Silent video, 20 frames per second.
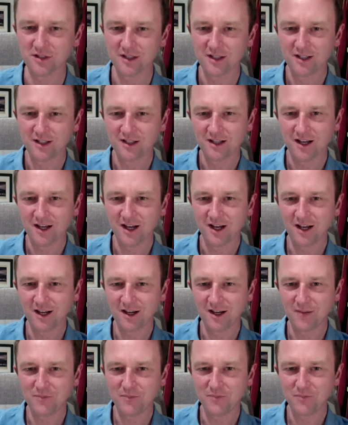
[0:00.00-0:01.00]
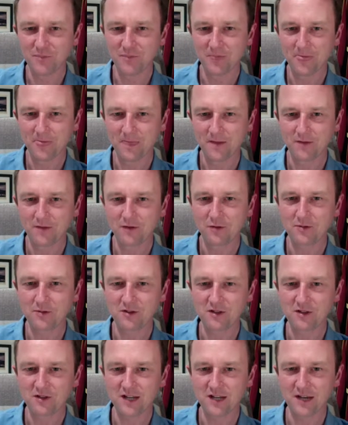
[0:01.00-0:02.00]
The
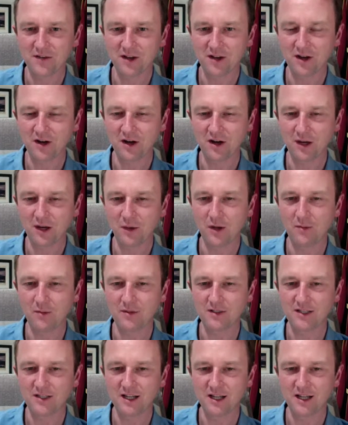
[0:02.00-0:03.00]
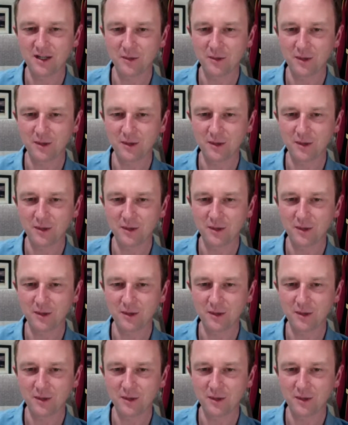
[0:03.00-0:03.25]
Robinsons are having a Highwayman takeaway.